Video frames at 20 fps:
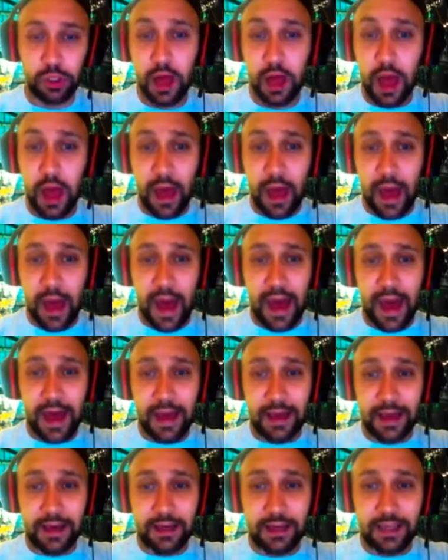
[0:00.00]

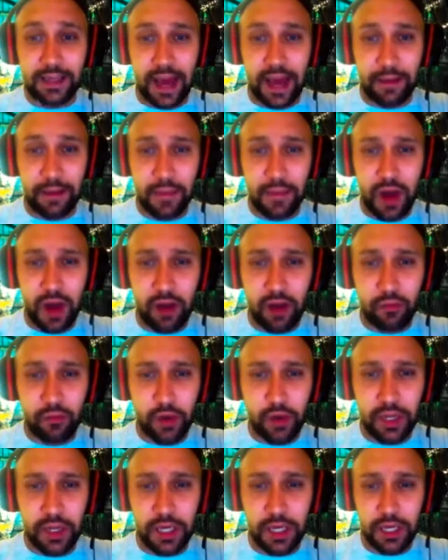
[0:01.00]
And I'm not
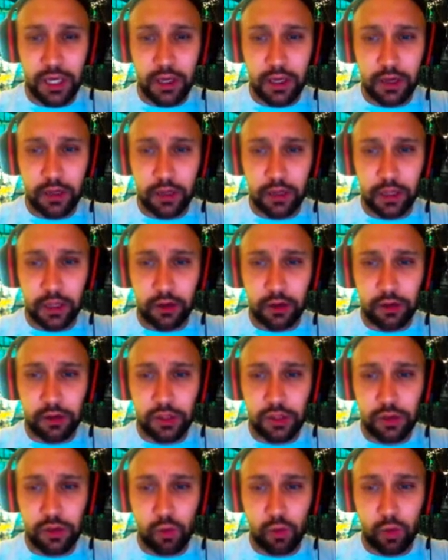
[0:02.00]
really,
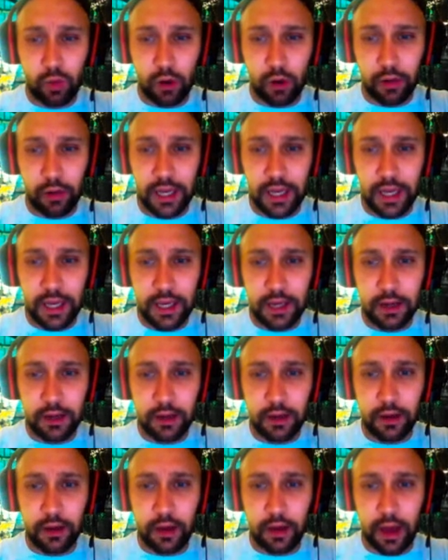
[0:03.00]
too worried
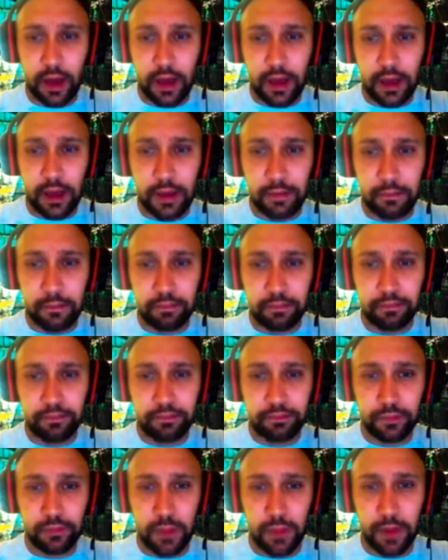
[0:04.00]

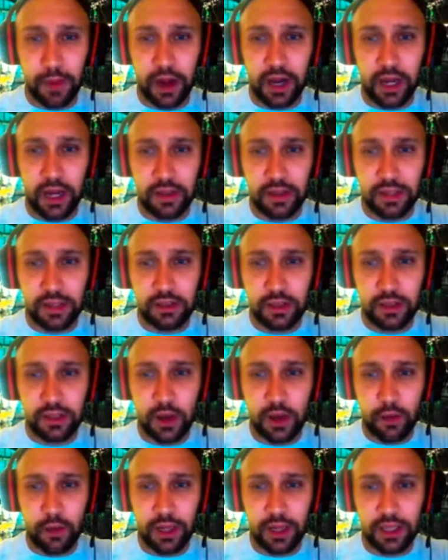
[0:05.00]
about any of this. Let's go
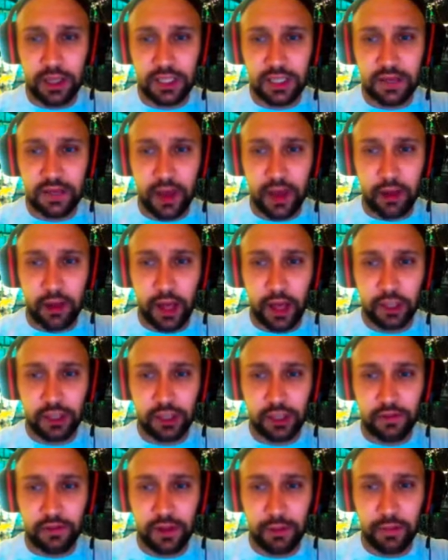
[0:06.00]
in. Let's see if that'll actually
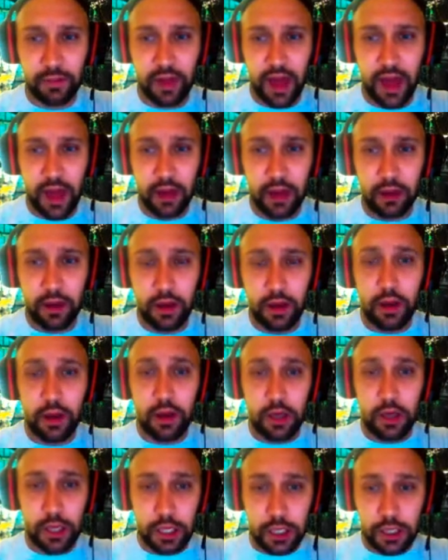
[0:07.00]
flip that.
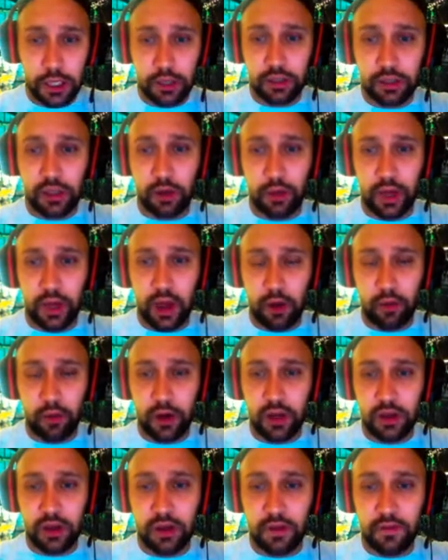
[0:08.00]
So we got rid
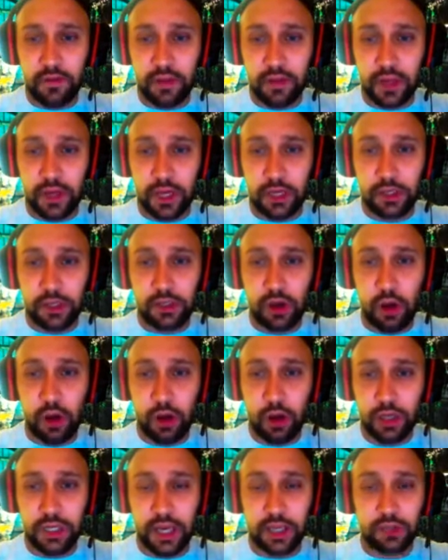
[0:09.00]
of the taunt
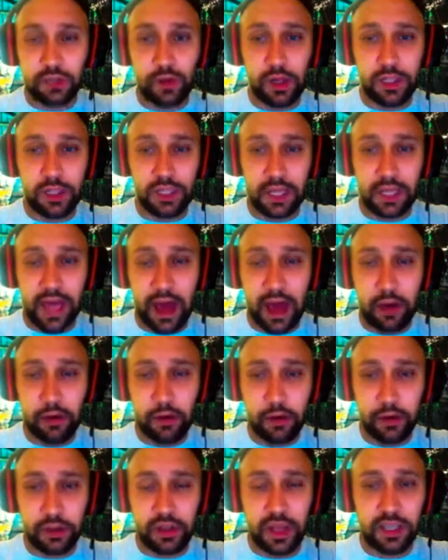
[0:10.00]
as well as the counter,
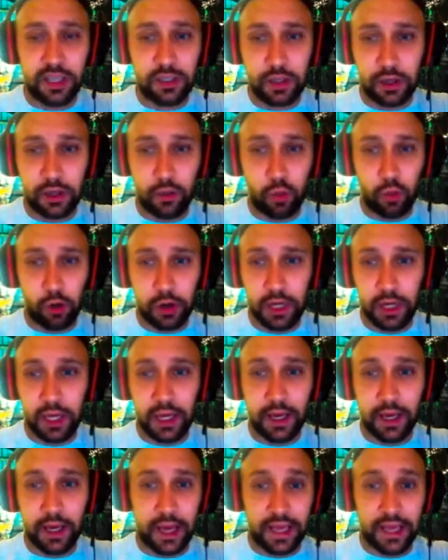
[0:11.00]
so that's working,
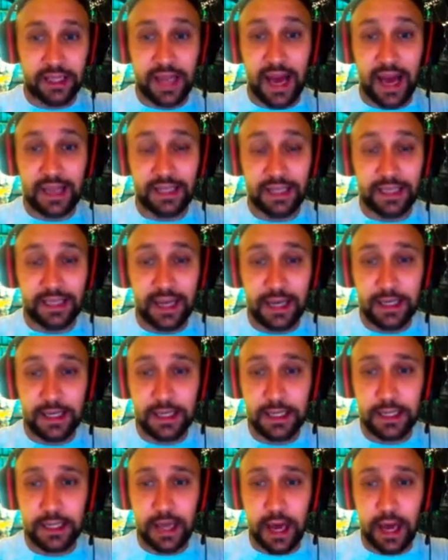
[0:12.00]
I guess, as
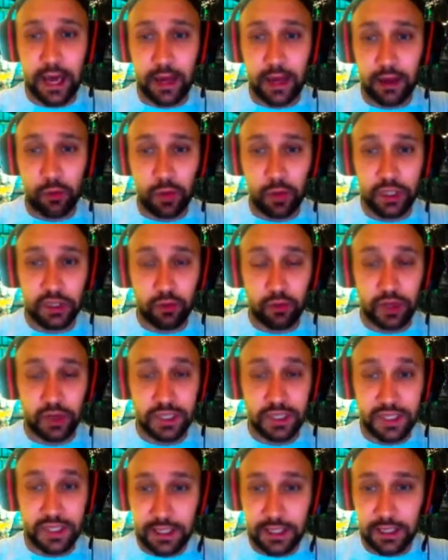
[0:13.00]
intended, and it wasn't
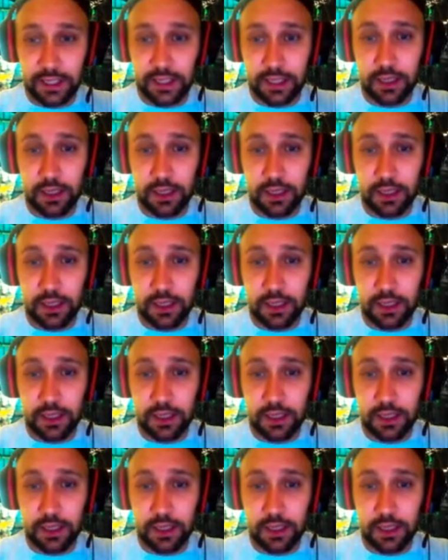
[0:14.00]
resisted,